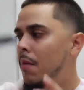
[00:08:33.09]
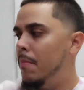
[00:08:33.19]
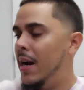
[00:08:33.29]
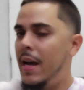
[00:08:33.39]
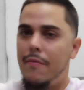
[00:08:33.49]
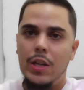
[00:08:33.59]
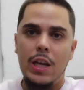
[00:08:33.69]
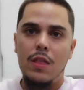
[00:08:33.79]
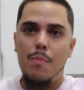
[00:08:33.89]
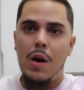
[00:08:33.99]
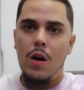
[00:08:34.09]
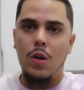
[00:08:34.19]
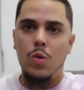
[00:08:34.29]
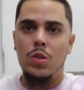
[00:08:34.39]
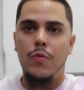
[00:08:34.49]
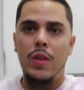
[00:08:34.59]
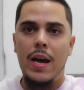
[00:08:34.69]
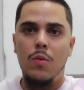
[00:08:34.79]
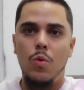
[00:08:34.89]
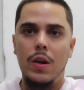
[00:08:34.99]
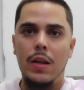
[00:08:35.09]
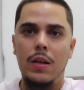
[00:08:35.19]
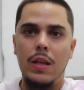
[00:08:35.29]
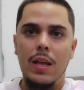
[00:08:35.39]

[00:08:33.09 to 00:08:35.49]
Might have to get the bongos for that one to